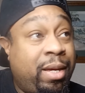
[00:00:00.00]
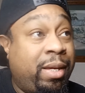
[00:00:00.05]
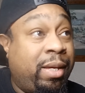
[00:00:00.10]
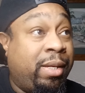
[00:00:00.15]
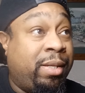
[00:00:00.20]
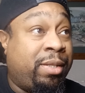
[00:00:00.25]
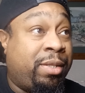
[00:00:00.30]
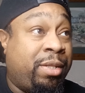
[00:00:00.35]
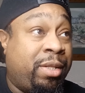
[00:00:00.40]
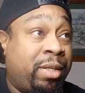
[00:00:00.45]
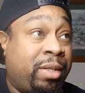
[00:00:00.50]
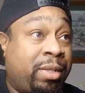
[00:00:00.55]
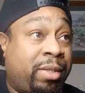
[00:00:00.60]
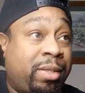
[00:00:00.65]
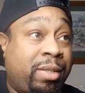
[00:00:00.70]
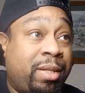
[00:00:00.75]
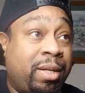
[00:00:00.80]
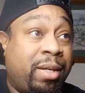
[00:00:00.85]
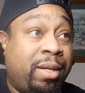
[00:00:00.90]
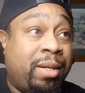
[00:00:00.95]
It's
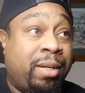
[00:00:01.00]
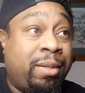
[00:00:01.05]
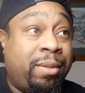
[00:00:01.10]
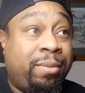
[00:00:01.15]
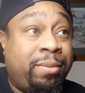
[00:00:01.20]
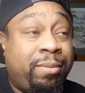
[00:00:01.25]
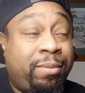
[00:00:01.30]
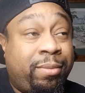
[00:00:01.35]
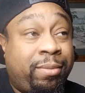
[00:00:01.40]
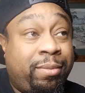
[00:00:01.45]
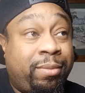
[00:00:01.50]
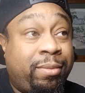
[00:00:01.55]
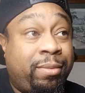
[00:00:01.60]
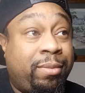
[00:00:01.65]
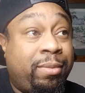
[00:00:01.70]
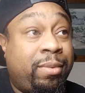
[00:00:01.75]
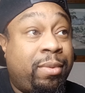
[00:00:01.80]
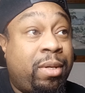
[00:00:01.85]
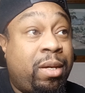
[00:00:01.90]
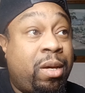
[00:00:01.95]
just,
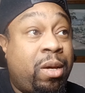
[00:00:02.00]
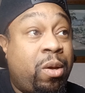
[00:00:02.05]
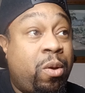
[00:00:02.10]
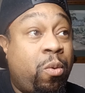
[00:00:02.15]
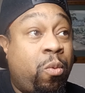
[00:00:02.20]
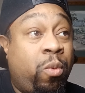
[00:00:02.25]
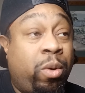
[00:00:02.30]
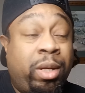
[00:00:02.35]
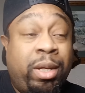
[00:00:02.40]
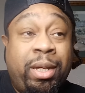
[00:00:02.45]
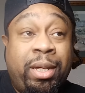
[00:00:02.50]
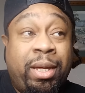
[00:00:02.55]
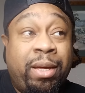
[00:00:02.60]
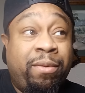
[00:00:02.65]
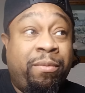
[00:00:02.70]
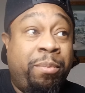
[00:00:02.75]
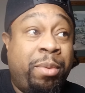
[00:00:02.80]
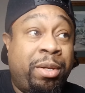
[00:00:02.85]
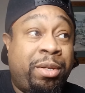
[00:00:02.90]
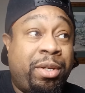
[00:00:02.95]
will he
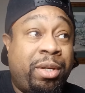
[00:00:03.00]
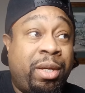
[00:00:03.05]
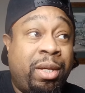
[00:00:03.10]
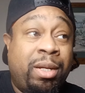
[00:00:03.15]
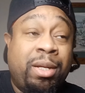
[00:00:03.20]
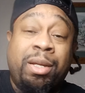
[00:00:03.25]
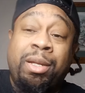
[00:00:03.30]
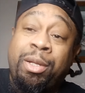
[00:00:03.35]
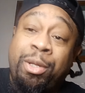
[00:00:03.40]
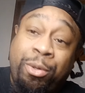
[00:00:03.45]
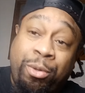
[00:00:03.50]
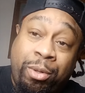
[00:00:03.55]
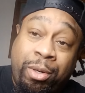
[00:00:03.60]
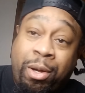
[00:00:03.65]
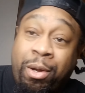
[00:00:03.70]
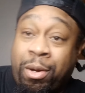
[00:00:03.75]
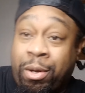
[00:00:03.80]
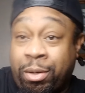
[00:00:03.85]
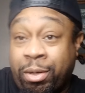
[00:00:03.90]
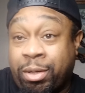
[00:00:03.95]
give Michigan a little
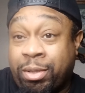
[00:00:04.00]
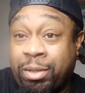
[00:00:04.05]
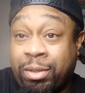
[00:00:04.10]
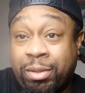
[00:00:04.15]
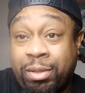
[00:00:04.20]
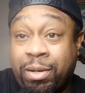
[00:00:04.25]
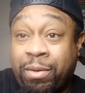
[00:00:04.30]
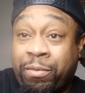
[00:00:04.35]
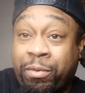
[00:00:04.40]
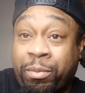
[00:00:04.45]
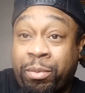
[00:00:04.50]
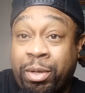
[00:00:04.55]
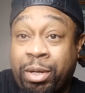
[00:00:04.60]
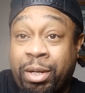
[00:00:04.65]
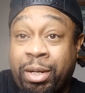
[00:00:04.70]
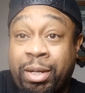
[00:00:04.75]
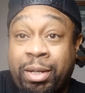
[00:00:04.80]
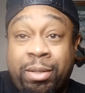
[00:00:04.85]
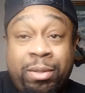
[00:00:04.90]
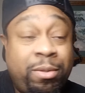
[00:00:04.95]
longer of a
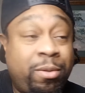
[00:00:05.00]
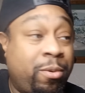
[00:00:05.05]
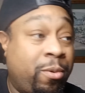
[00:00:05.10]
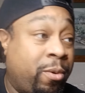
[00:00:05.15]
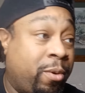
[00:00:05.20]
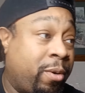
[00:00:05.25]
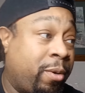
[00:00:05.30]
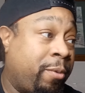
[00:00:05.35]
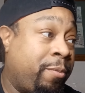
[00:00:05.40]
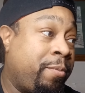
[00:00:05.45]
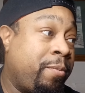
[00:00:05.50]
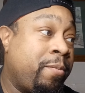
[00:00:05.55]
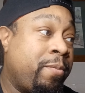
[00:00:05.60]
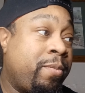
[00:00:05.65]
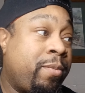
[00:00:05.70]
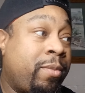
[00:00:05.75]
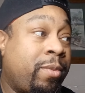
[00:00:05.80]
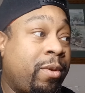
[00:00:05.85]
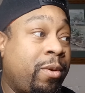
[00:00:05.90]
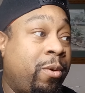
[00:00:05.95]
run, or
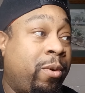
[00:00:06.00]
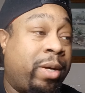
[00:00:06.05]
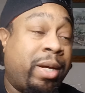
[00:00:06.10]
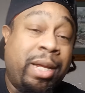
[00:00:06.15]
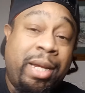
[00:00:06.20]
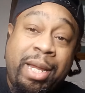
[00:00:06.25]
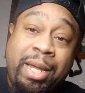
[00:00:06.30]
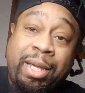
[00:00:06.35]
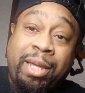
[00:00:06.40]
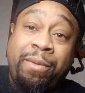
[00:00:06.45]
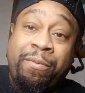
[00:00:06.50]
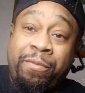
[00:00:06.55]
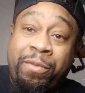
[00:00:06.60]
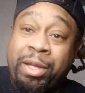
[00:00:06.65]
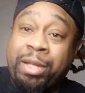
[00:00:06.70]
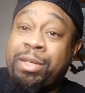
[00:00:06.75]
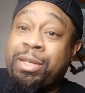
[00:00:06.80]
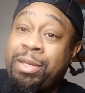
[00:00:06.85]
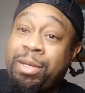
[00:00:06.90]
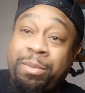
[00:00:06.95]
can they
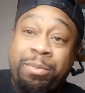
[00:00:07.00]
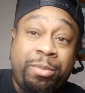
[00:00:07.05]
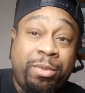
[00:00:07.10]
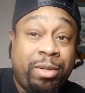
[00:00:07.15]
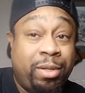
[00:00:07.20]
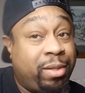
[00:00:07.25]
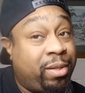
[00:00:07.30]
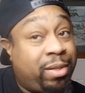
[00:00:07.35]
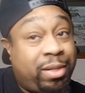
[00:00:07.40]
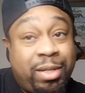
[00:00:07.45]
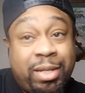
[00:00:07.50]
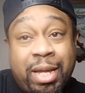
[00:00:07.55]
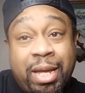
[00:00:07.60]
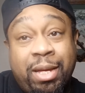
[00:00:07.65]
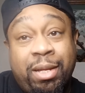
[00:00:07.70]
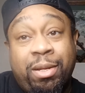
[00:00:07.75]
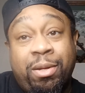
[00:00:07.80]
convince him to stay